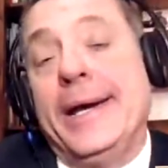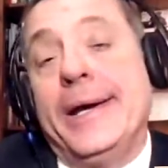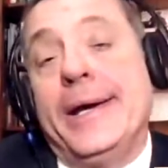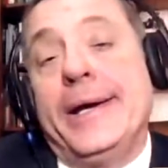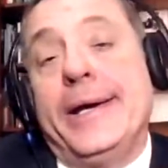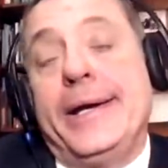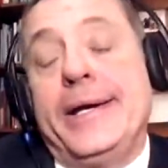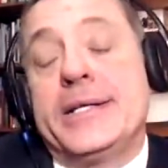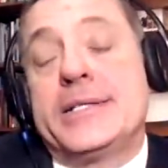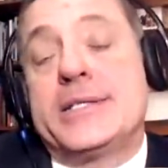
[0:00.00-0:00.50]

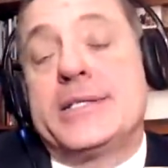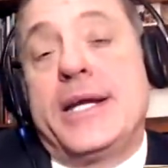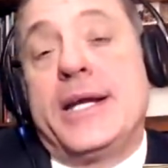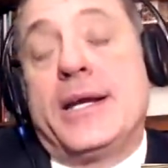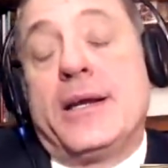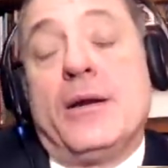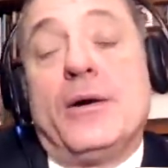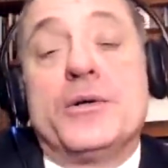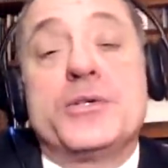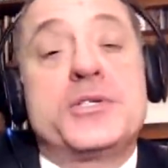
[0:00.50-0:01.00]
It
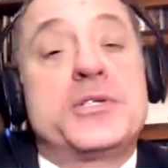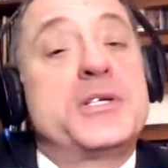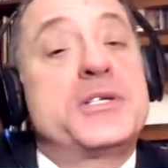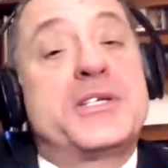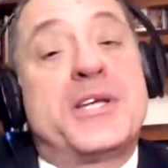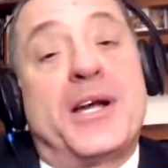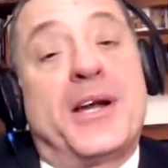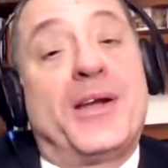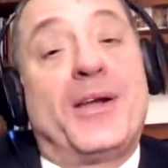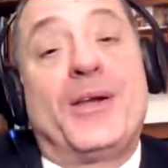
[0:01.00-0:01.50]
lost
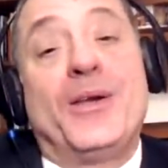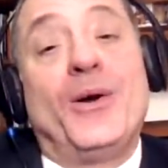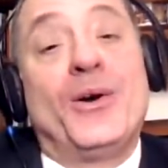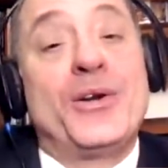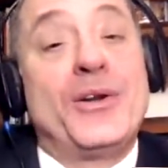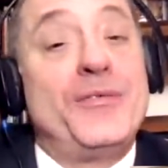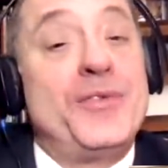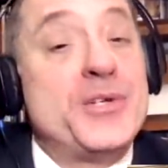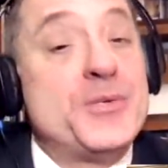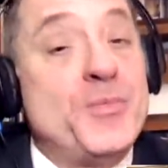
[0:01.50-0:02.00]
a lot
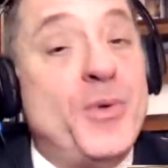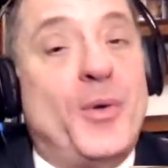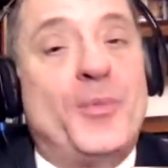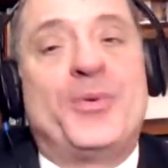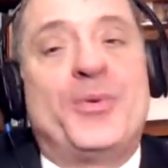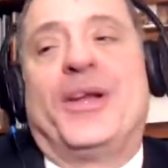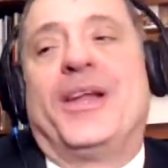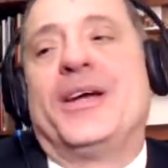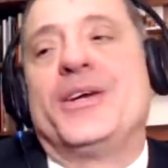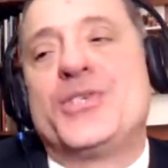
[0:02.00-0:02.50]
of its
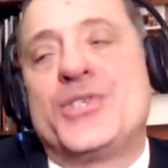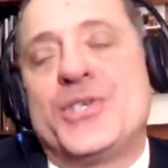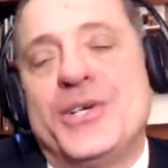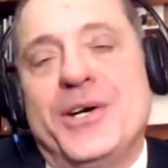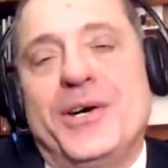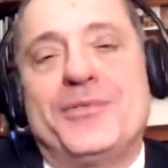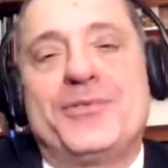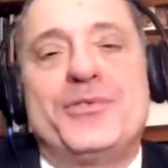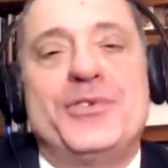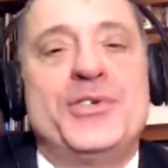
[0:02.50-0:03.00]
population
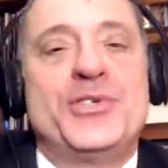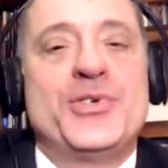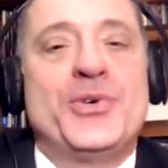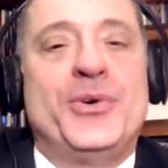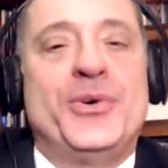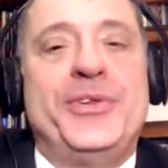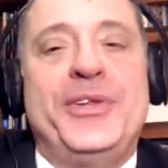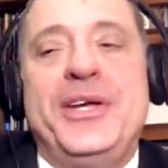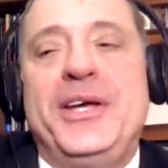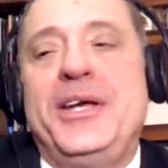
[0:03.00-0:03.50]
after it
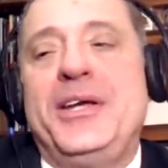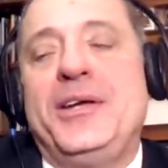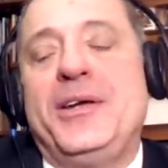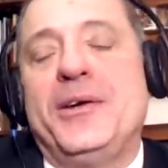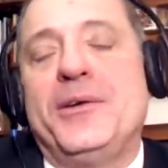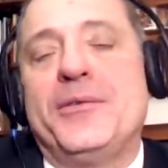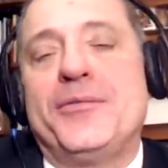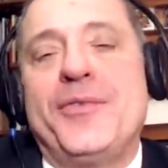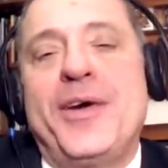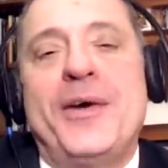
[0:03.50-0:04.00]
joined the EU,
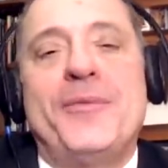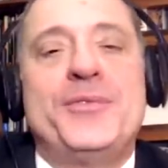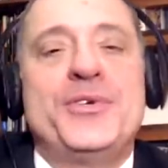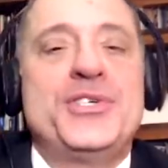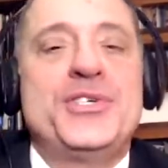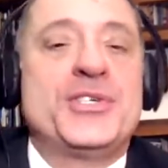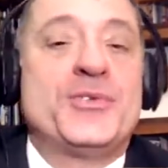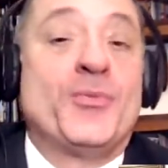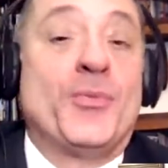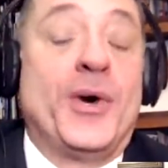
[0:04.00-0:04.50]
in fact, which
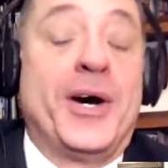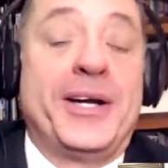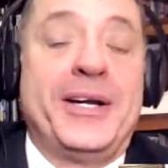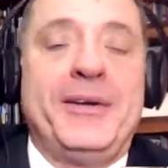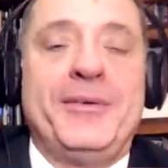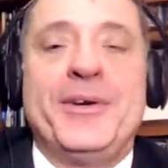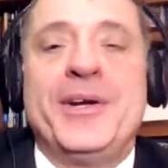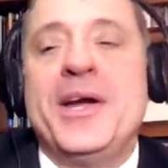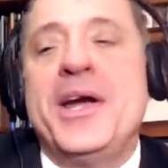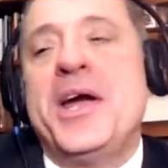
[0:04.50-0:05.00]
isn't
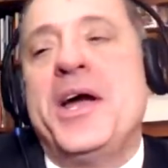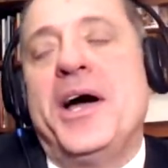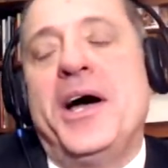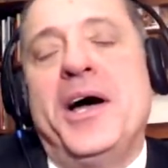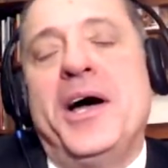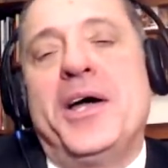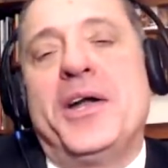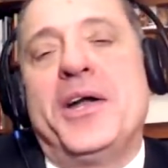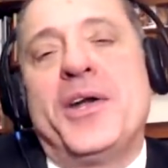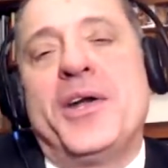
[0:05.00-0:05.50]
widely
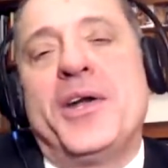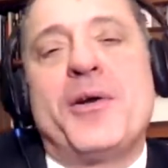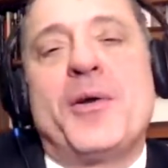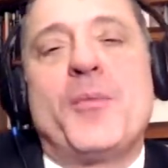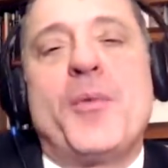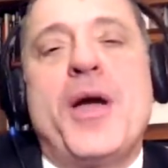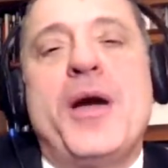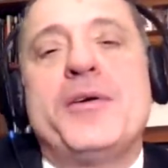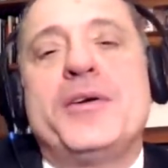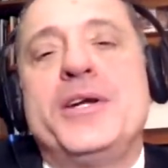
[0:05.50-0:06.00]
known
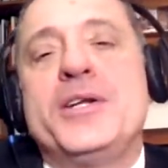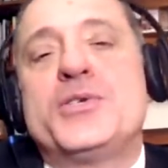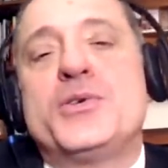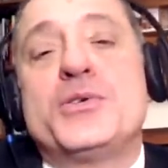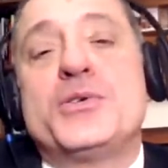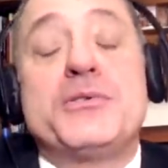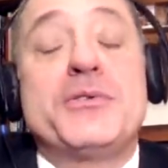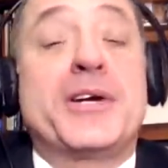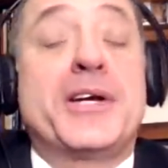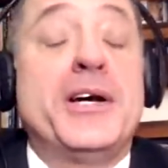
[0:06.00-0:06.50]
about. It's
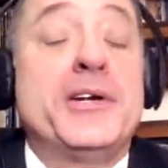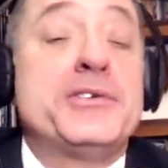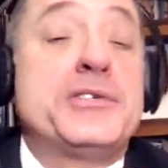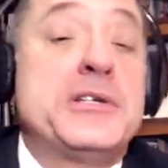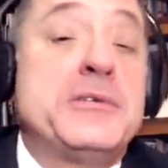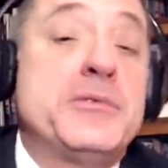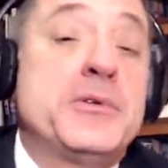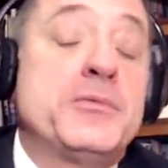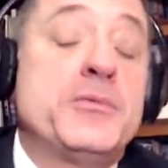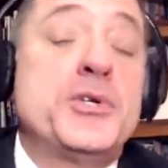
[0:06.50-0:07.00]
also a
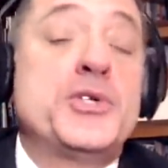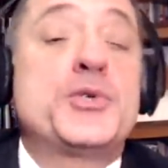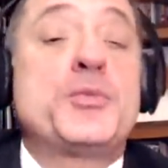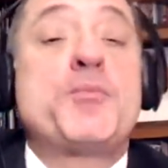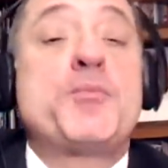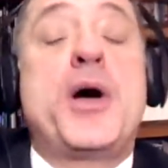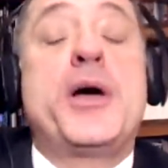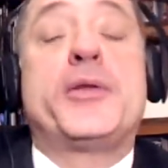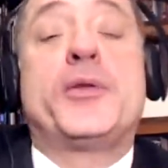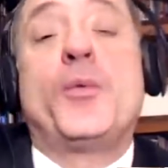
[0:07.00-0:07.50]
country with which,
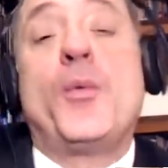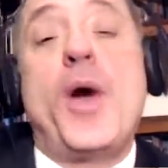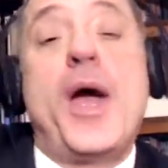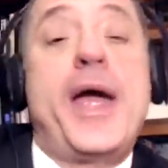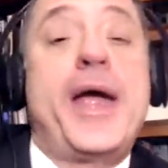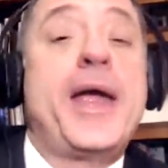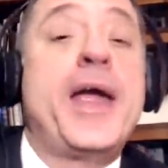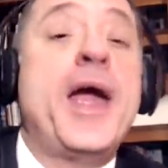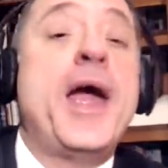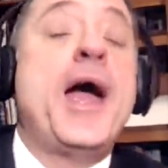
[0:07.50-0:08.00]
by the
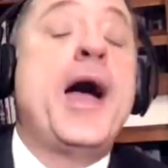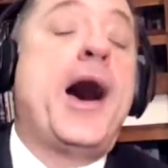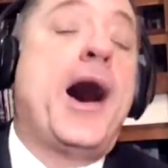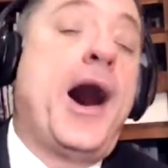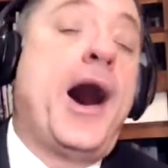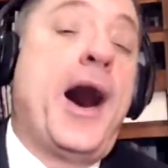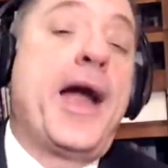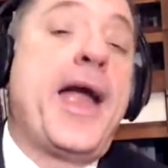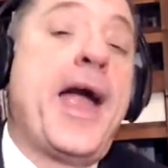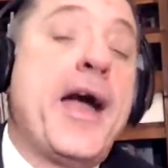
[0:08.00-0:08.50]
way,
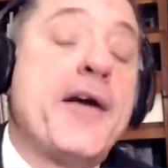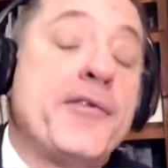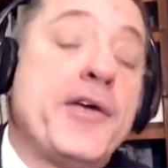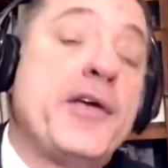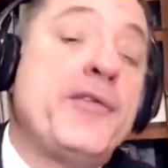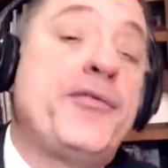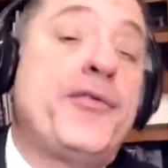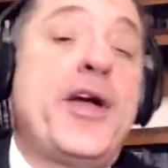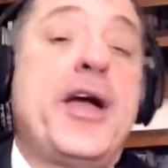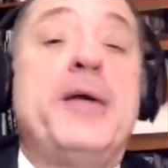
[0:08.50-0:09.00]
I have a
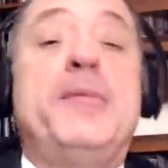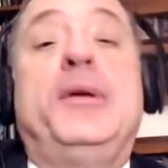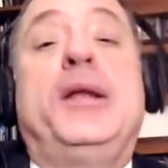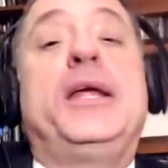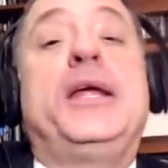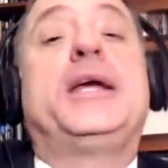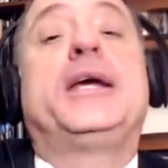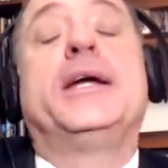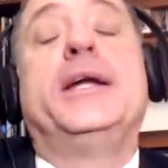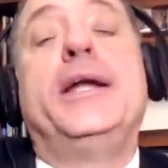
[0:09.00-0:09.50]
family
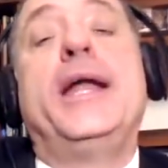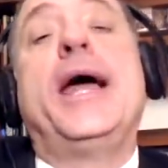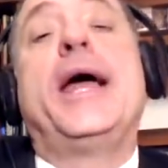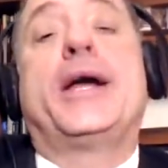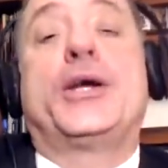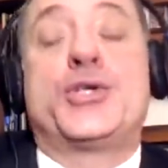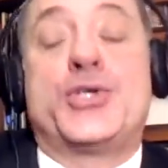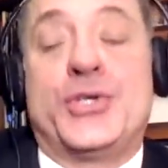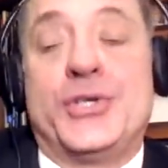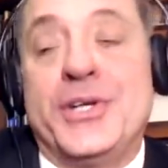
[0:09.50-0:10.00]

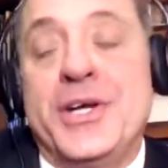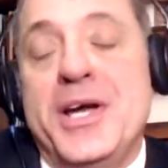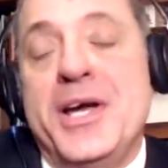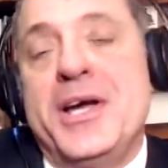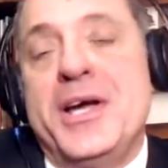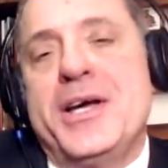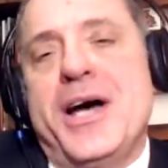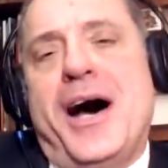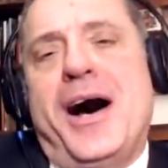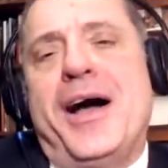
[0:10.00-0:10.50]
connection.
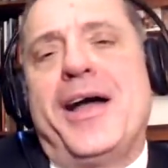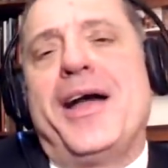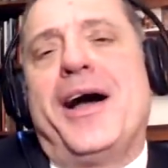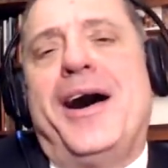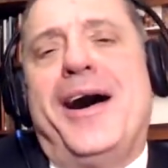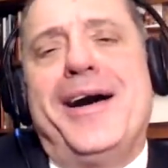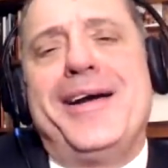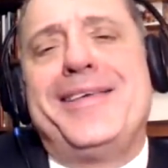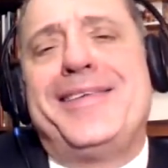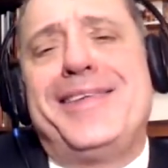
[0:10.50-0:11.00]

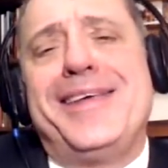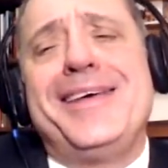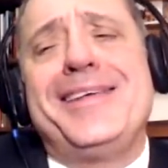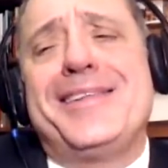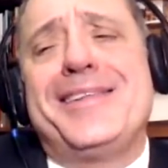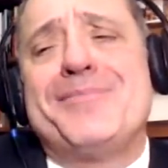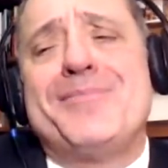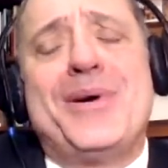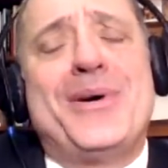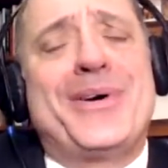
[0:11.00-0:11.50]
I think
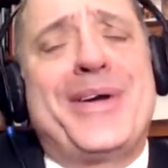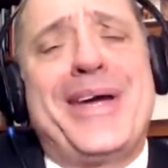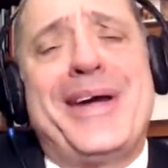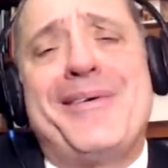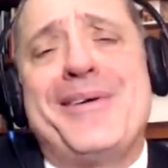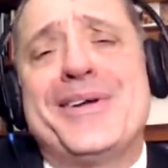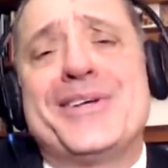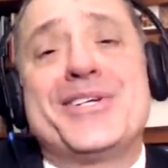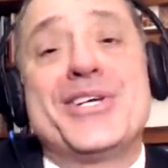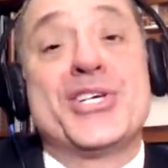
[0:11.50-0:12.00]
that
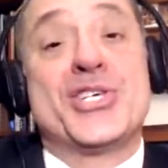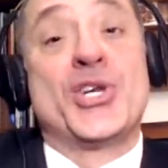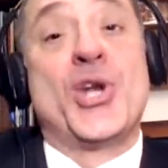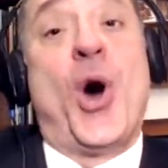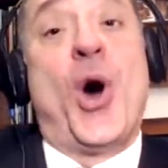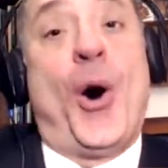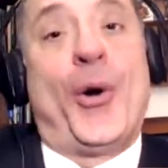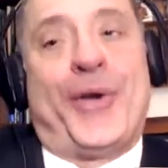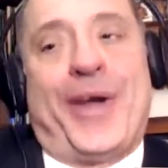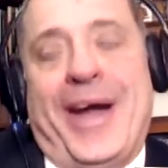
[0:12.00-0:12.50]
Bulgaria does
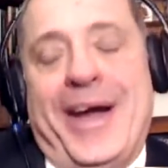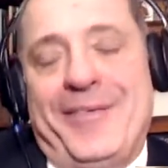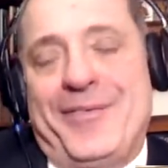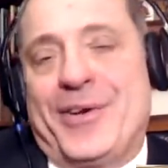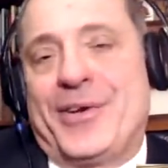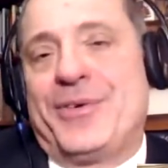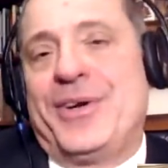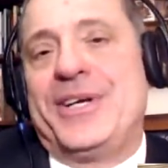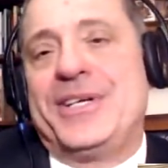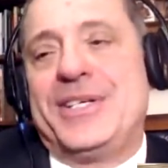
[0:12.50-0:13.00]
not have a
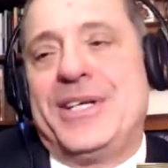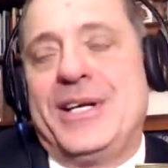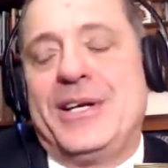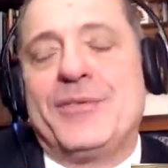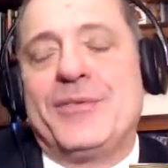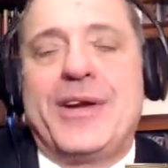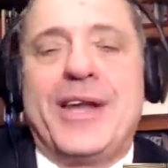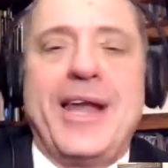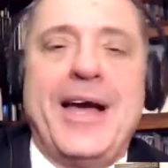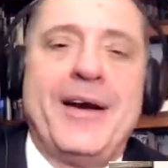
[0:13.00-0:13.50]
great deal of
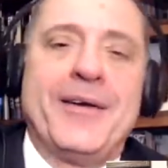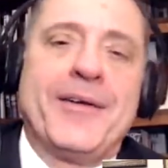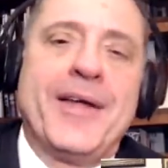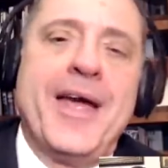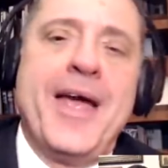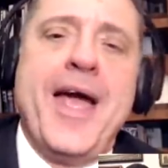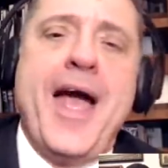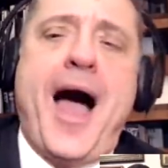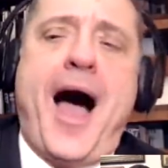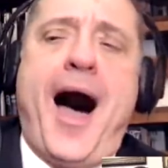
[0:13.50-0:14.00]
clout.
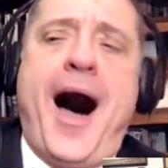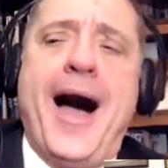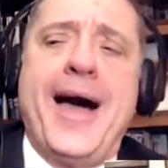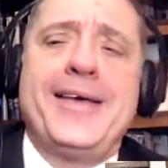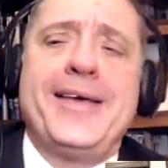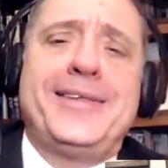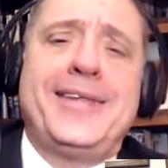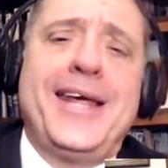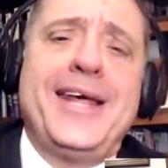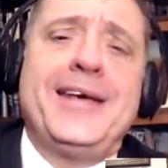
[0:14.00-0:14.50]
I
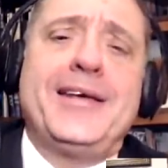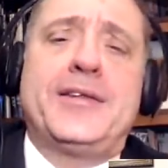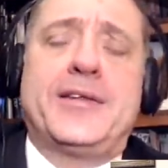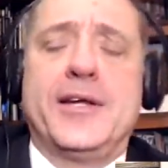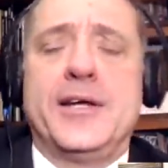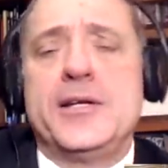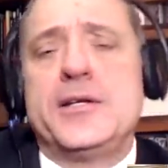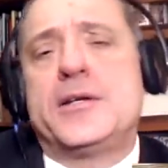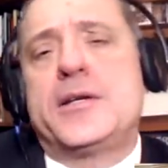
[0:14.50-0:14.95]
think that